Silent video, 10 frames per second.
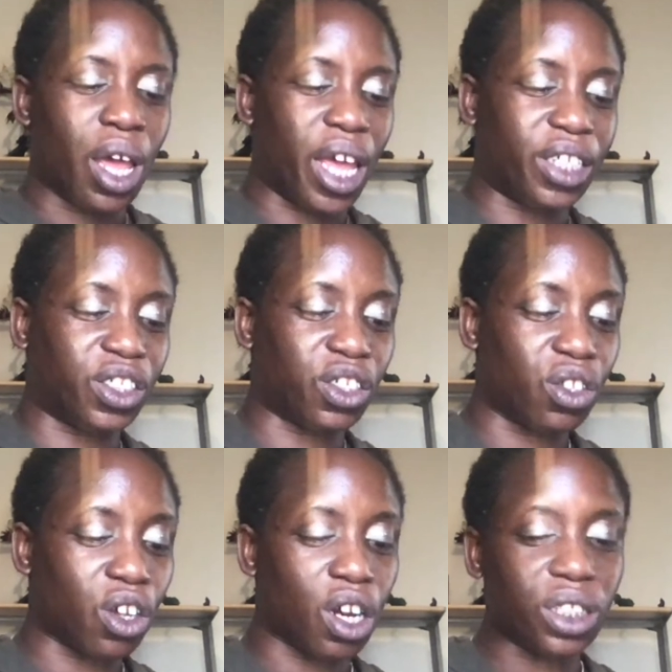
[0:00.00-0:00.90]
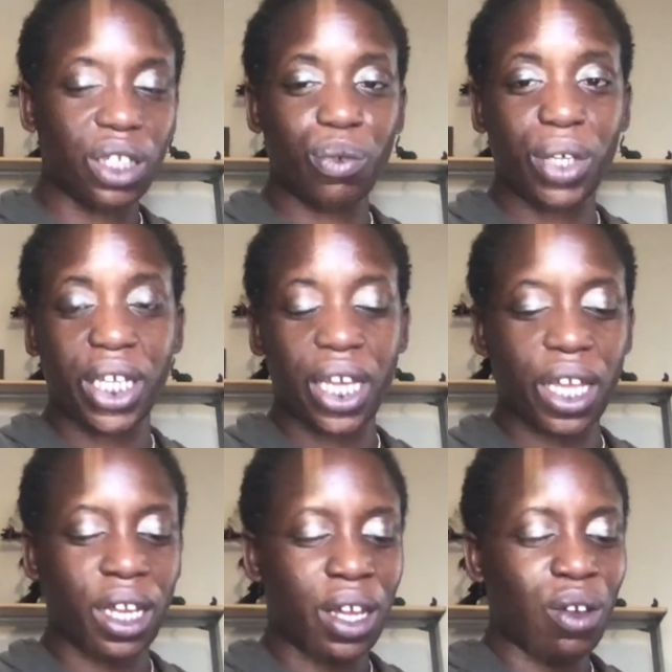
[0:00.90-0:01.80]
And so the cards that we
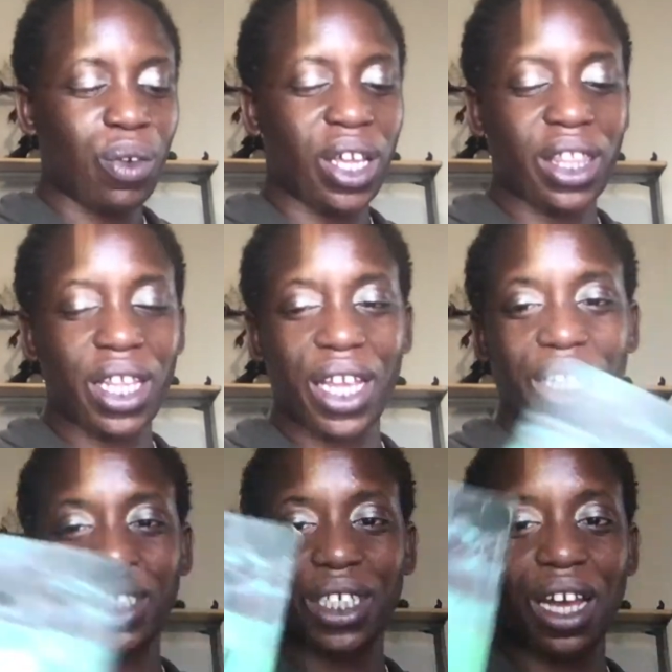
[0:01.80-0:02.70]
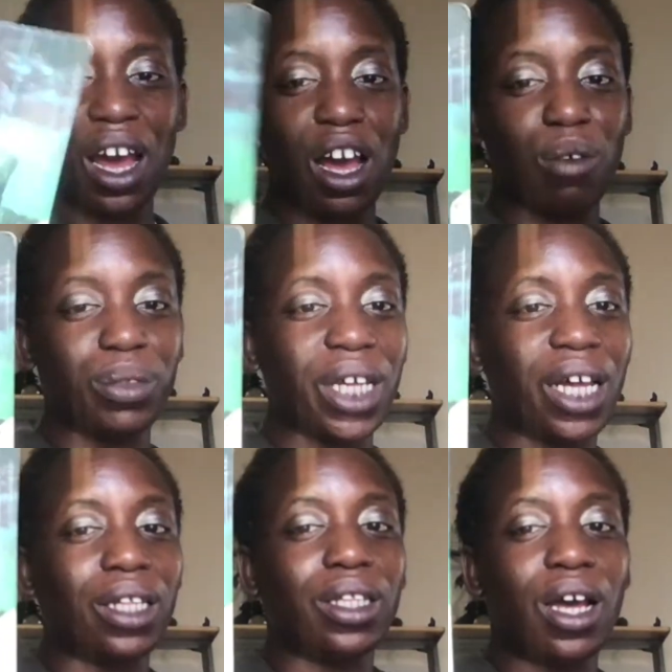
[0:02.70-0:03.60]
get, we get the Ace of Cups.
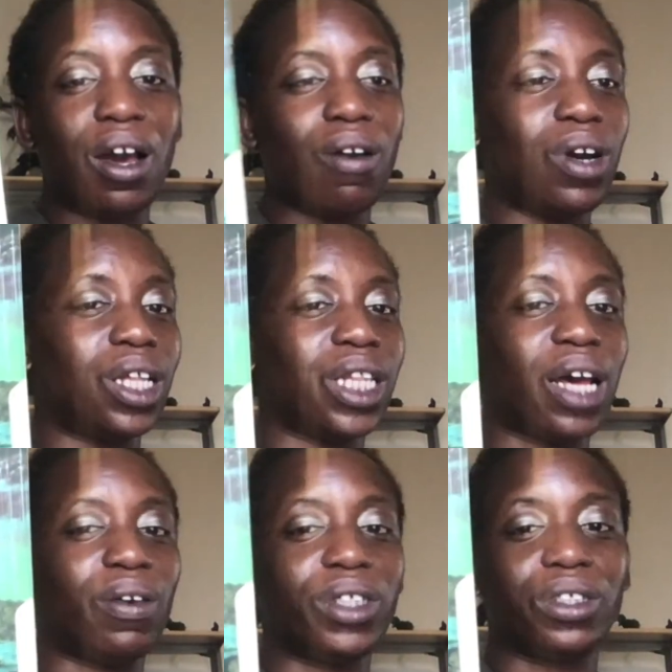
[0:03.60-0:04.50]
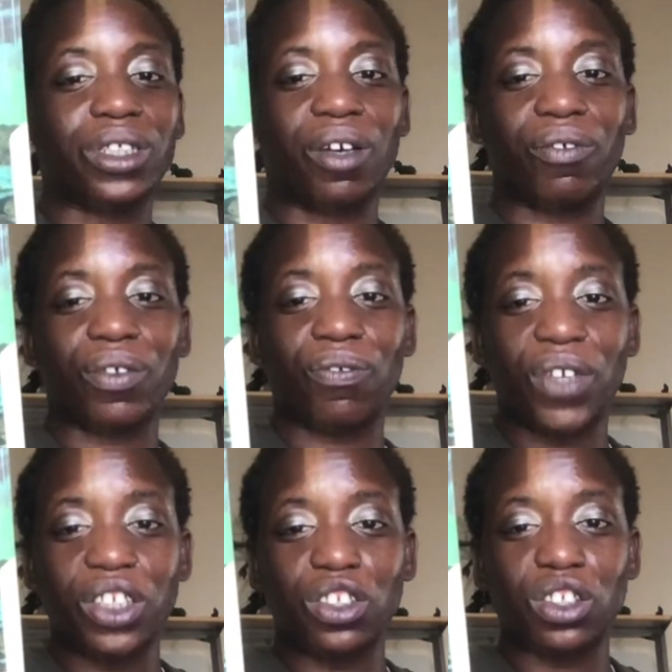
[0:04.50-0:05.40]
Hello, allowing yourself to
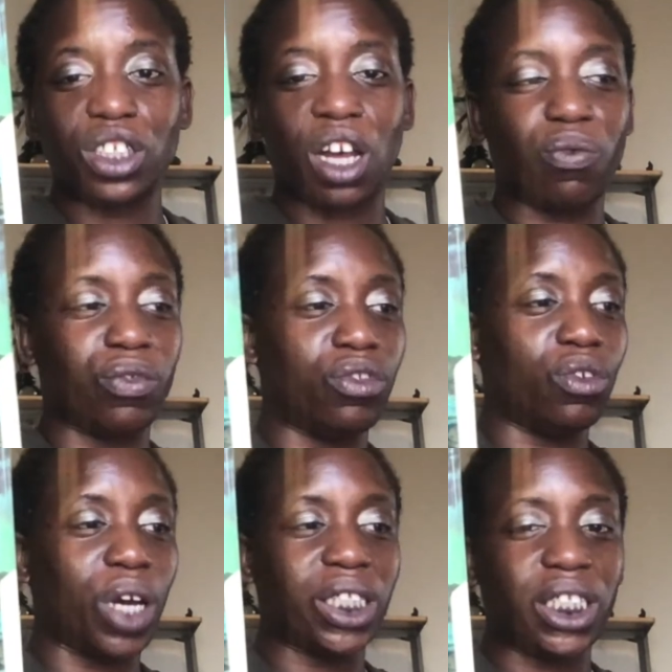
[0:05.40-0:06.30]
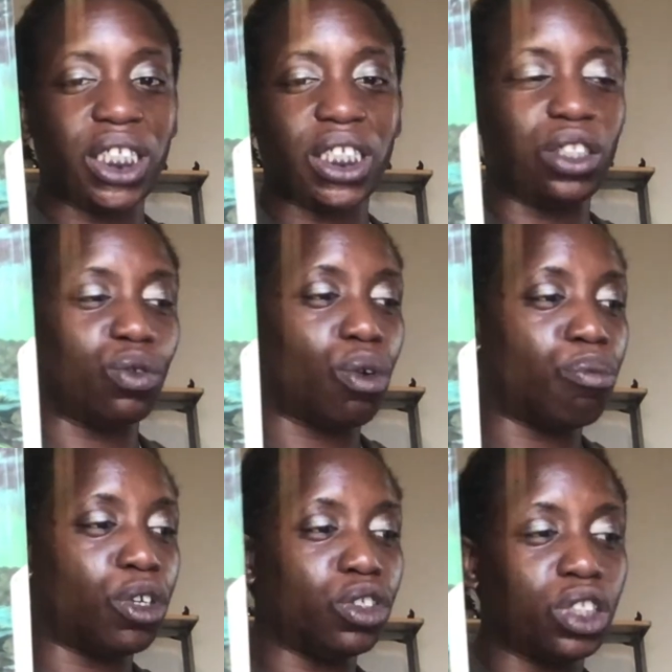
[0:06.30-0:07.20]
feed yourself with new ideas, new
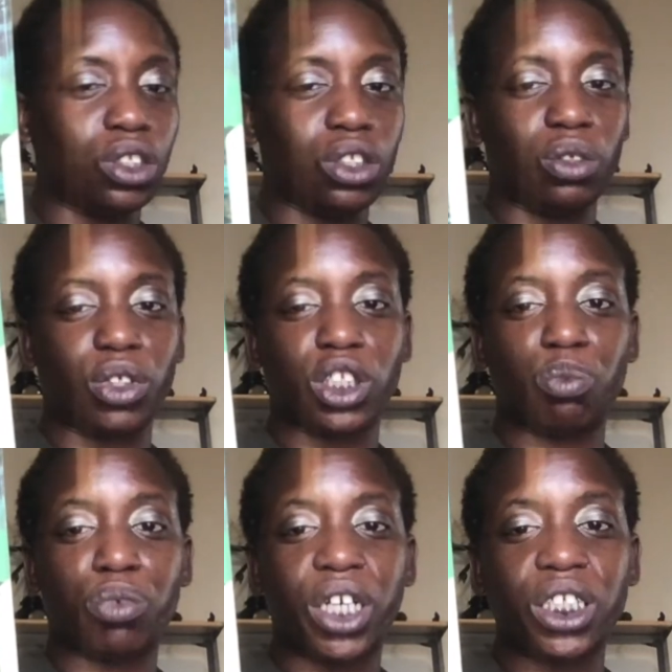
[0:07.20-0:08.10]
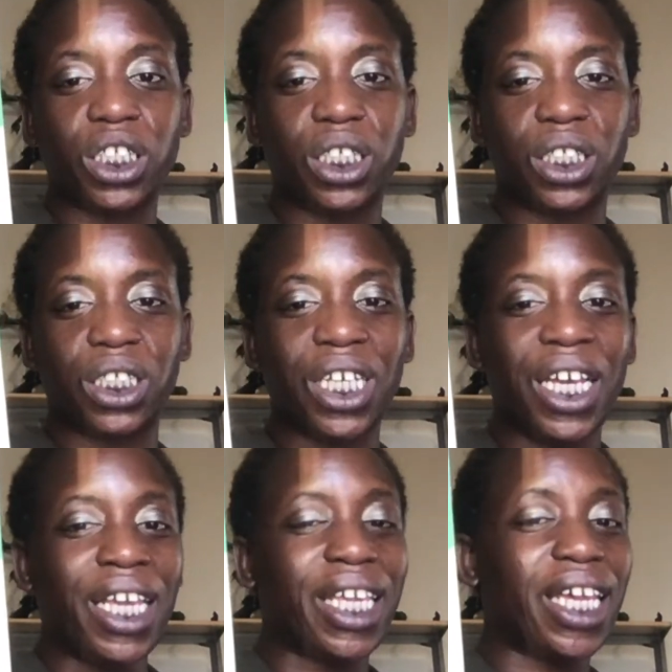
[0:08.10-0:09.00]
emotions, new expressions,
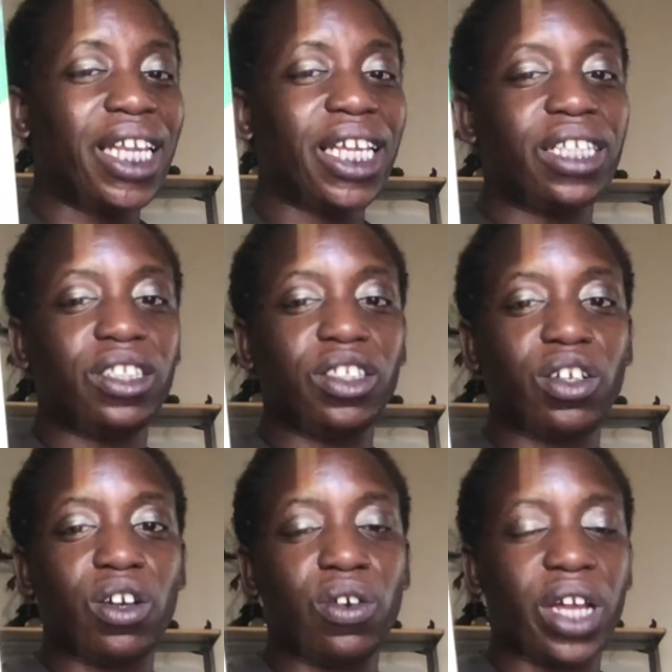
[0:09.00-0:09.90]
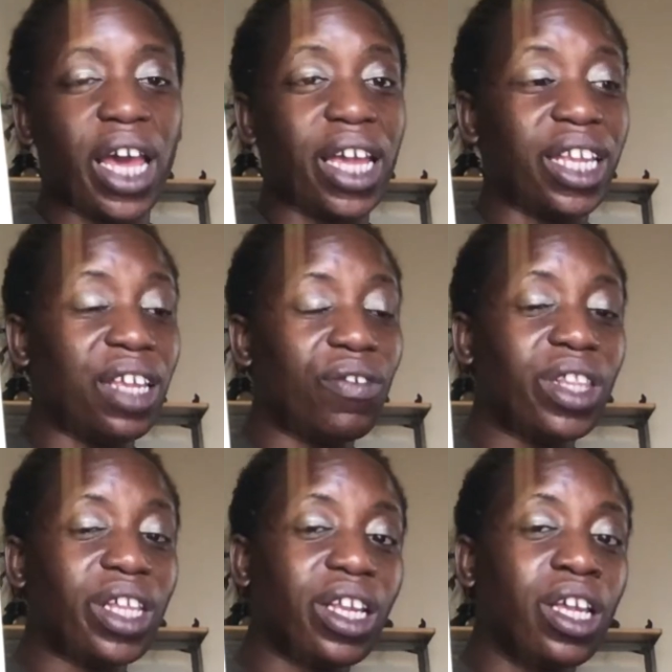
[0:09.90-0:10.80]
getting into your own head, even
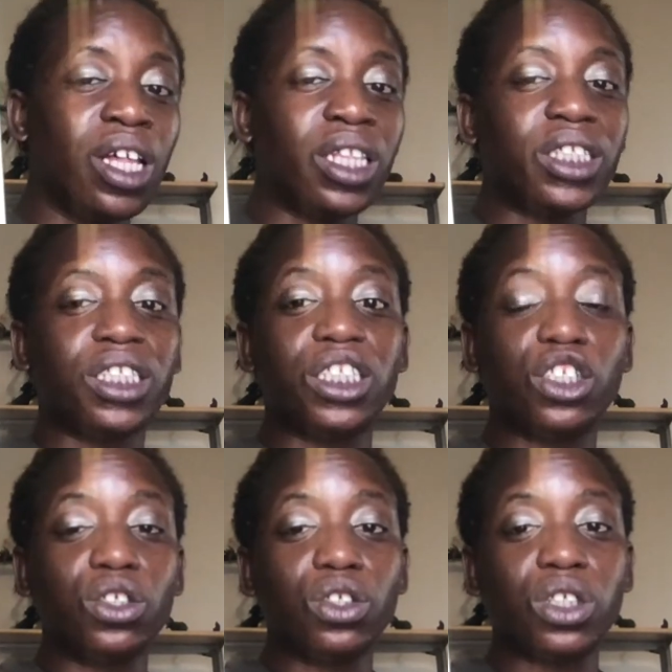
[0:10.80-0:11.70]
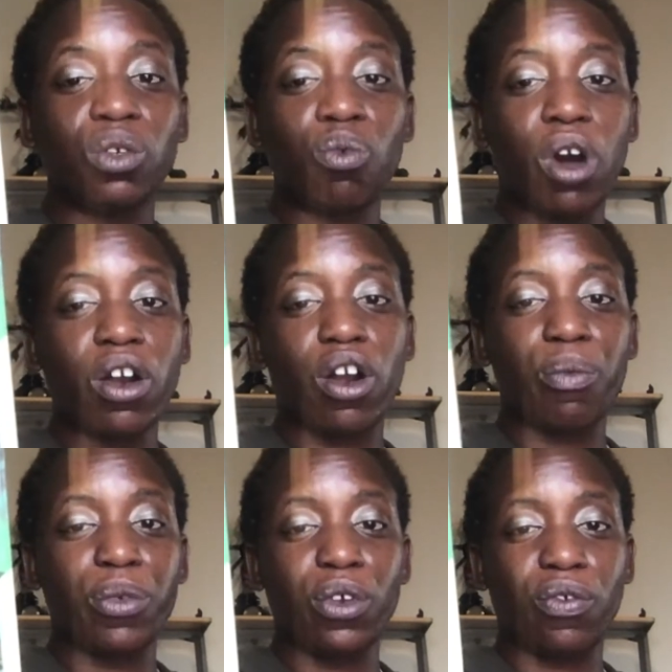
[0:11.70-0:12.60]
letting listen, tears and water are
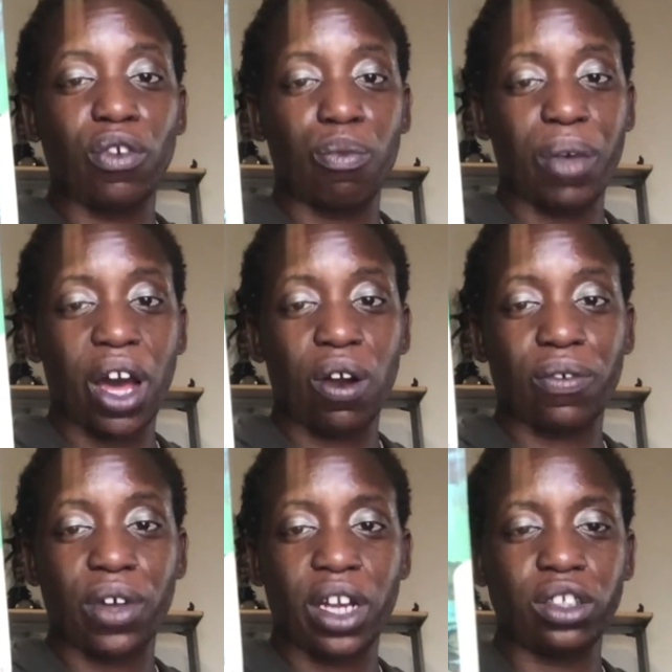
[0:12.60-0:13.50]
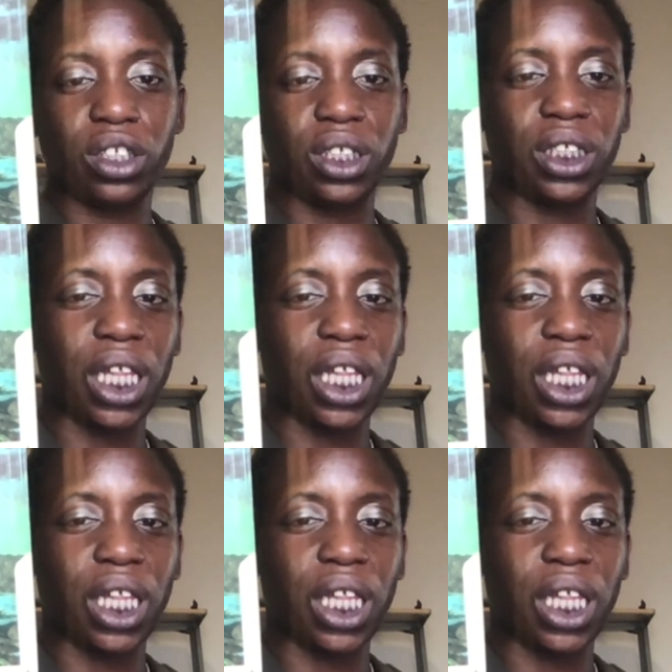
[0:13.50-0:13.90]
beautiful and powerful energies.